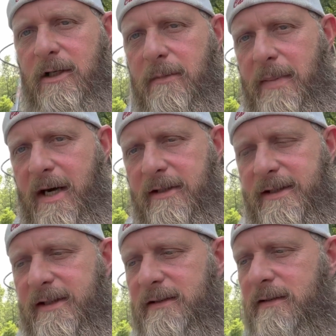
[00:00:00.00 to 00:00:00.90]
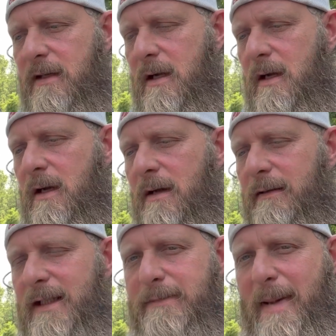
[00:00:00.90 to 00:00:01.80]
comparison of
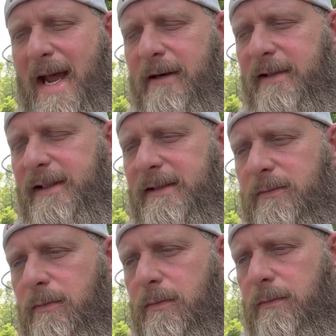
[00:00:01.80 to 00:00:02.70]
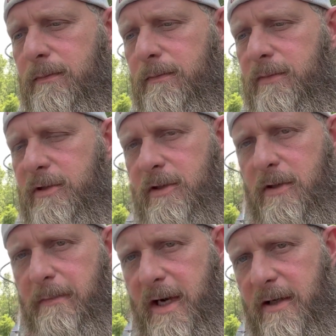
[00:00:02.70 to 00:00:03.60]
these batteries
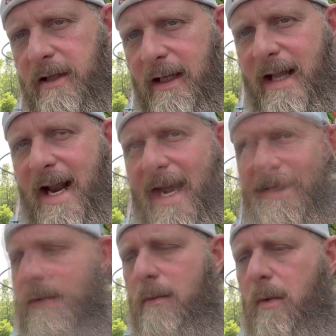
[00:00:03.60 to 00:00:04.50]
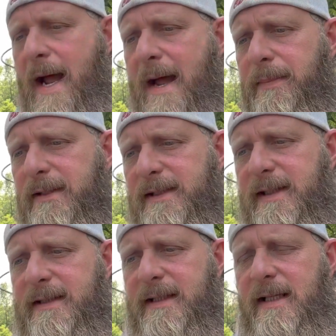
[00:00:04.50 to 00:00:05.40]
compared to lead acid. What happens
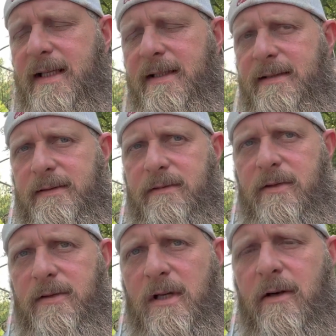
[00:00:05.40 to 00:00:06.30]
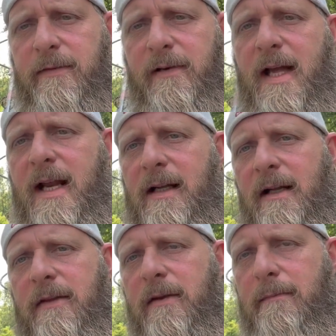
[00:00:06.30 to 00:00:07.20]
is there's all different kind of
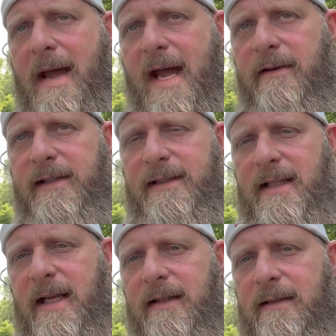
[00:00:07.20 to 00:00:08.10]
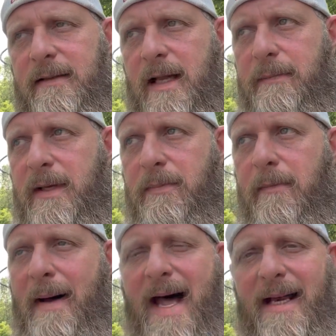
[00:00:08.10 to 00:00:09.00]
lithium batteries that people
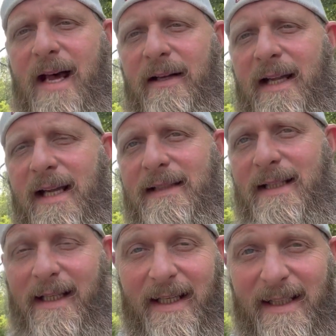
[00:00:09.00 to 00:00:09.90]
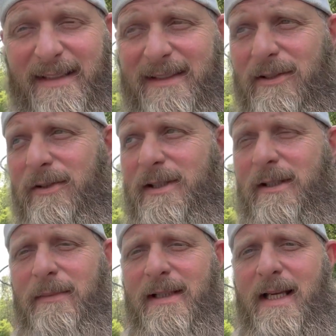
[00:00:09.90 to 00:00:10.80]
buy nowadays. I guess there's
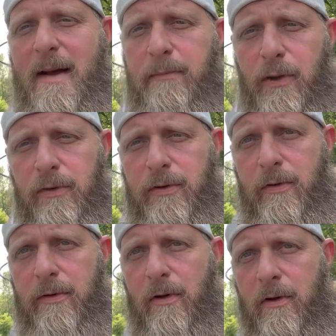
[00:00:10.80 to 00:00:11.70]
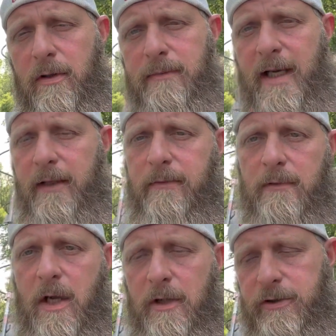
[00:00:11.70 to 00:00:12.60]
some that's got Bluetooth on them that
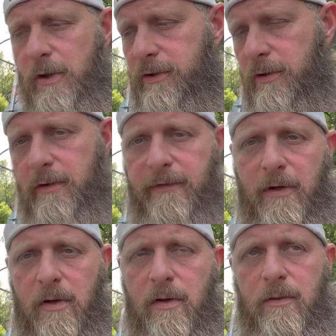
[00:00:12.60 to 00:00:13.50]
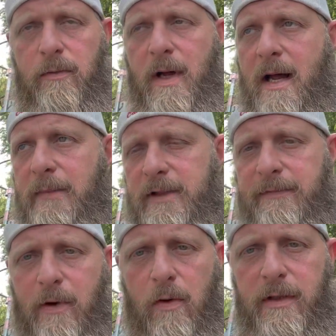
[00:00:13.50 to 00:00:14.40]
shows you on your phone how much
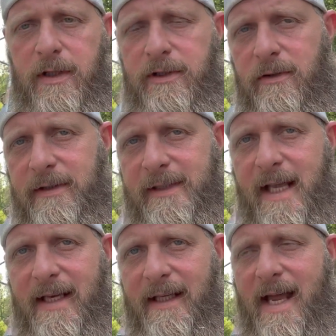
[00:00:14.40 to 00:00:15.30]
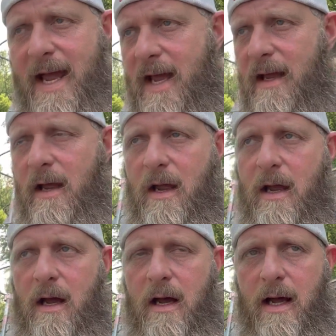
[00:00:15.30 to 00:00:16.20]
voltage you're setting at,
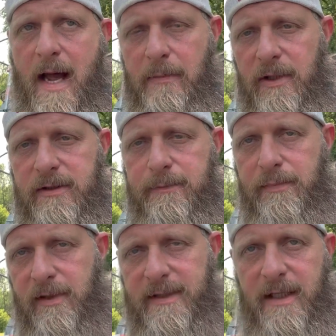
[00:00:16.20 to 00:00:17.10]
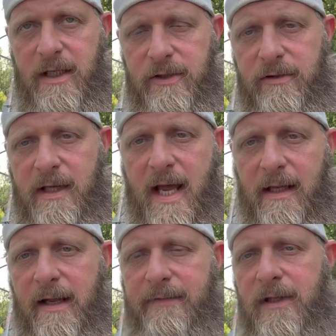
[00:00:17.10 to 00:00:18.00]
how much percentage you got
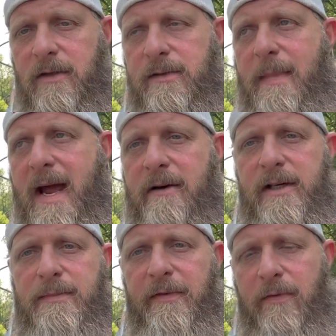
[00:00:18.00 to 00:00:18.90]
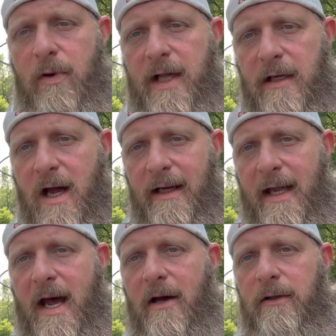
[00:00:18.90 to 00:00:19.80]
left in those batteries before they conk
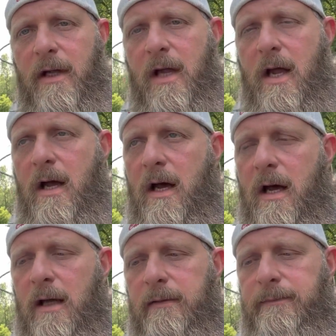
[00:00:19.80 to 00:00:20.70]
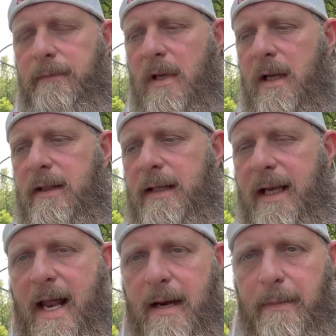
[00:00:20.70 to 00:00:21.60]
out. They
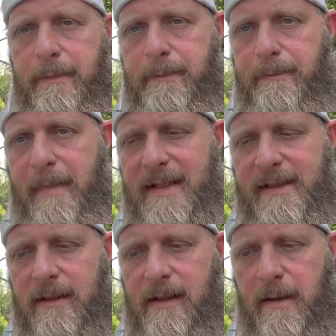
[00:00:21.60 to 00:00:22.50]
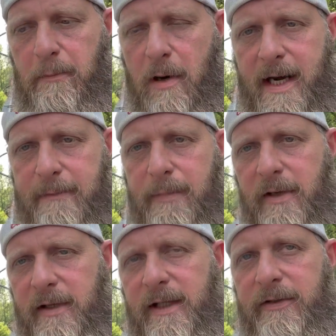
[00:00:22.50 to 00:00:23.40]
got basically a brain
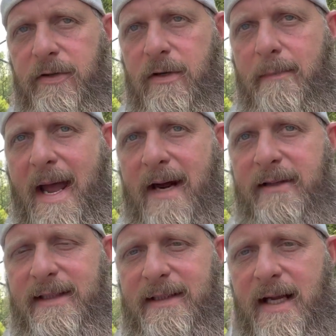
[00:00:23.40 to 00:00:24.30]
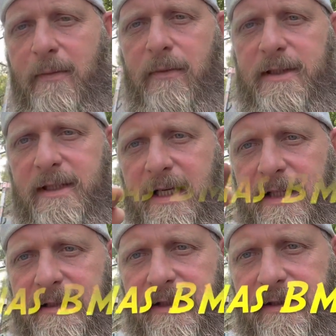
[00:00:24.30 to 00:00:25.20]
built into the batteries that once it
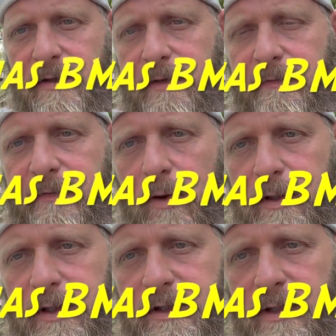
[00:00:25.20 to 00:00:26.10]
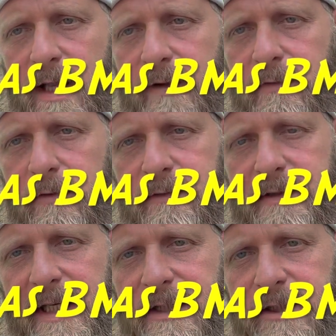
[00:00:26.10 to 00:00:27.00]
hits a certain voltage level,
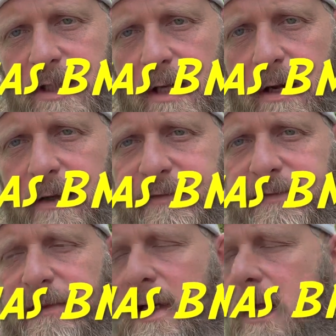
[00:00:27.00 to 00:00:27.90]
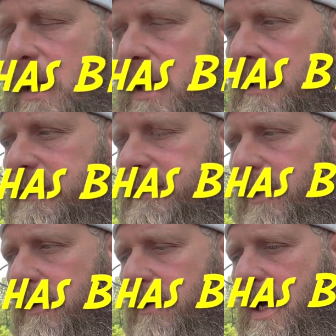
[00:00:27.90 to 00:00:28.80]
they just shut off. So